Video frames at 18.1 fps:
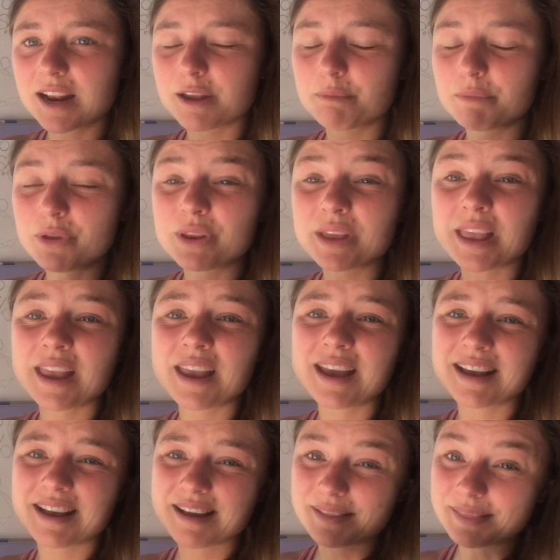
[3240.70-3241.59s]
communicate,
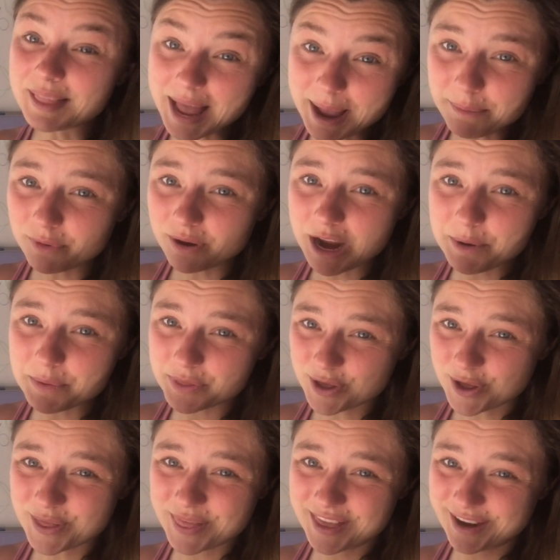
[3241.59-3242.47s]
and collaborate with
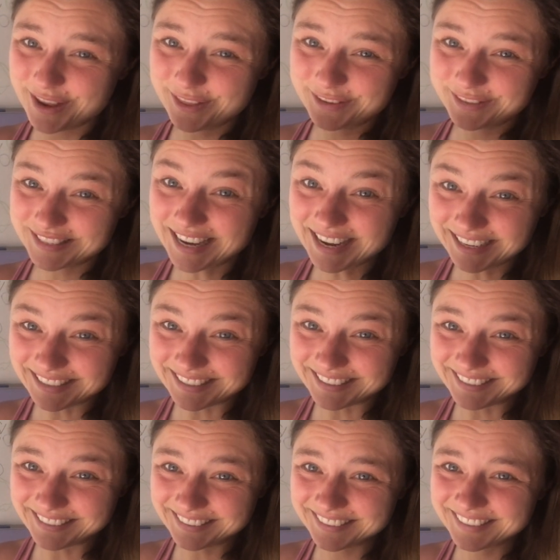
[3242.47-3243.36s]
all that other
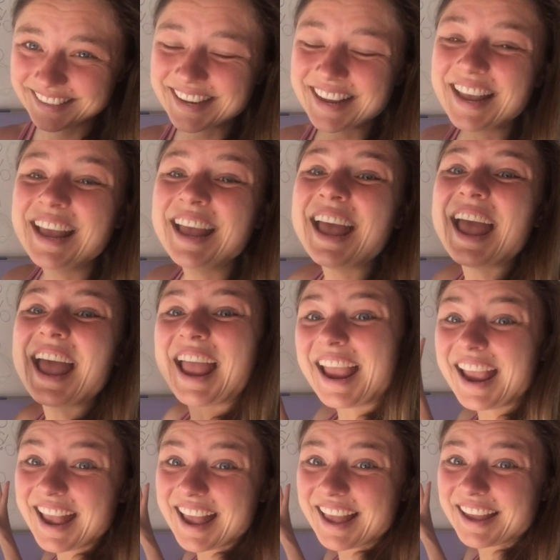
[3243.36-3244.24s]
data.
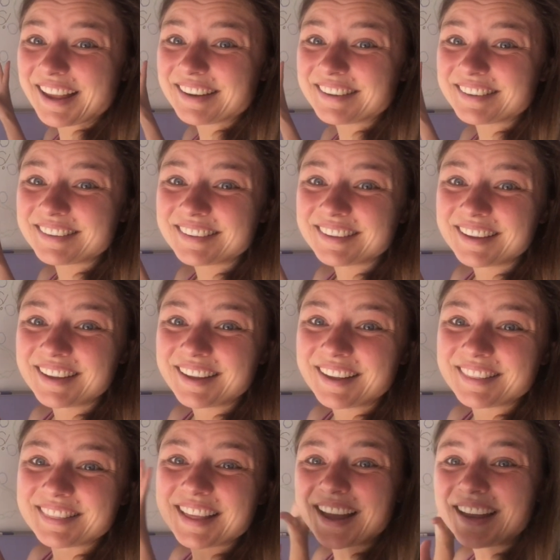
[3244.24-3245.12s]
And
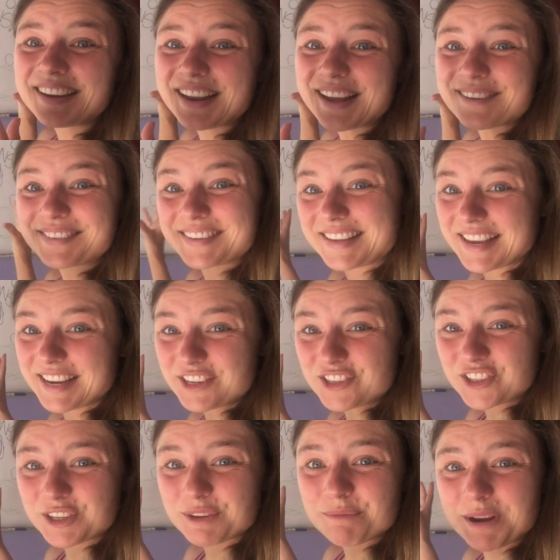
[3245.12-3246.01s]
that
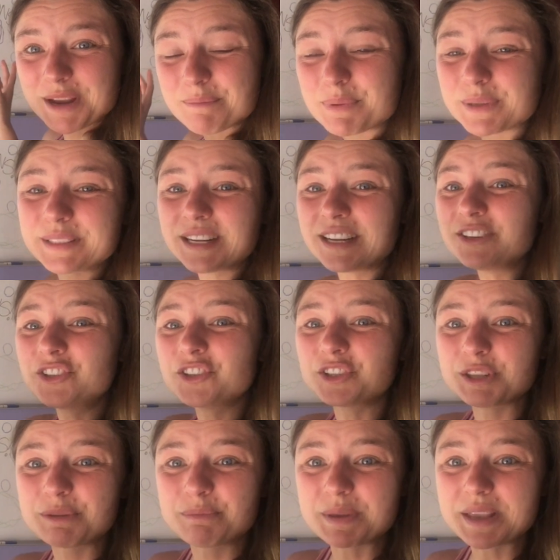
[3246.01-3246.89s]
navigation might
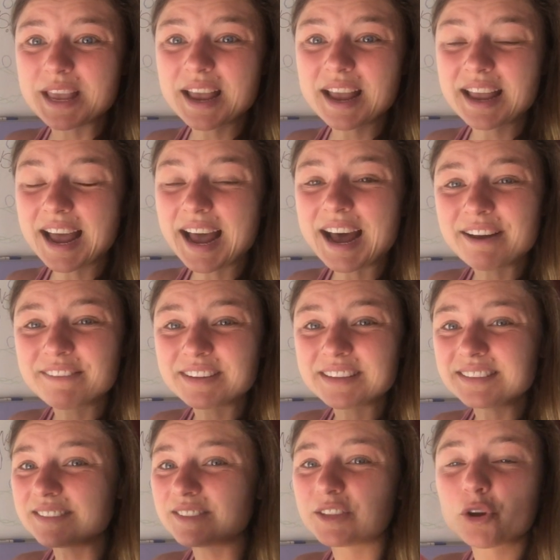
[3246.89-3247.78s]
potentially be
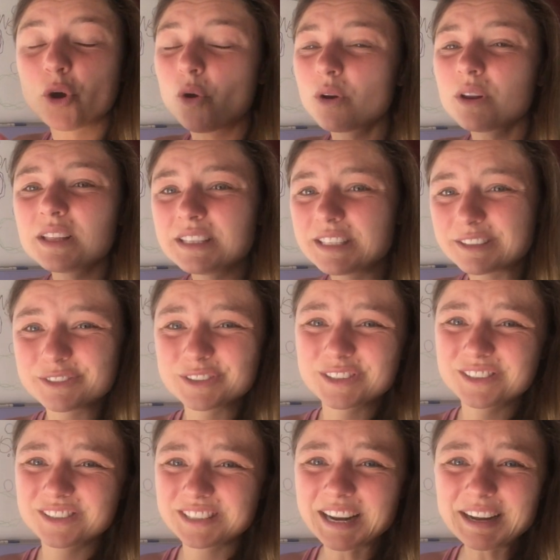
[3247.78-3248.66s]
having totally
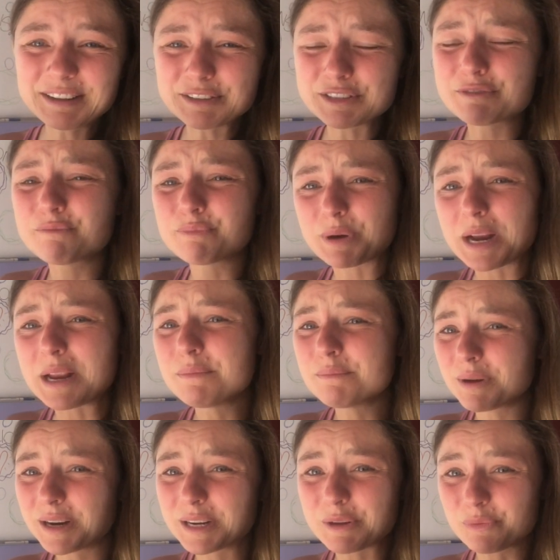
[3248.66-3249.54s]
different styles of brain
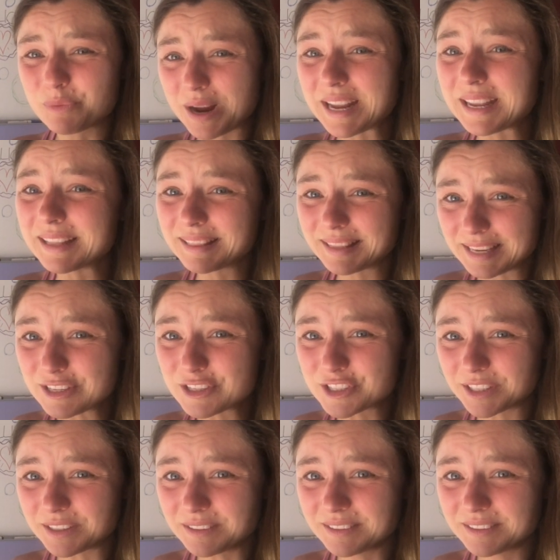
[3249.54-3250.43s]
body
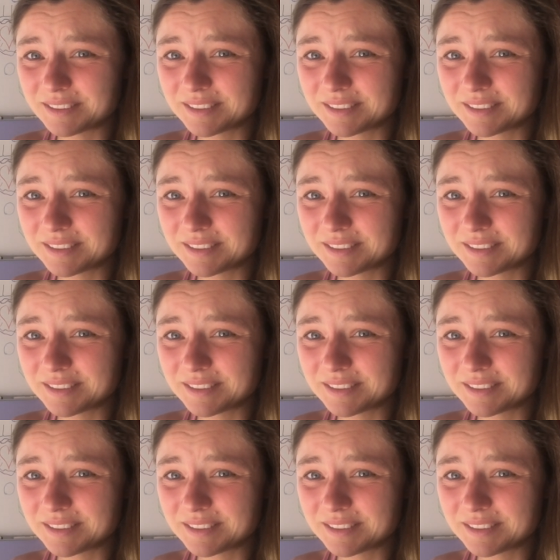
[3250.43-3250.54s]
regulation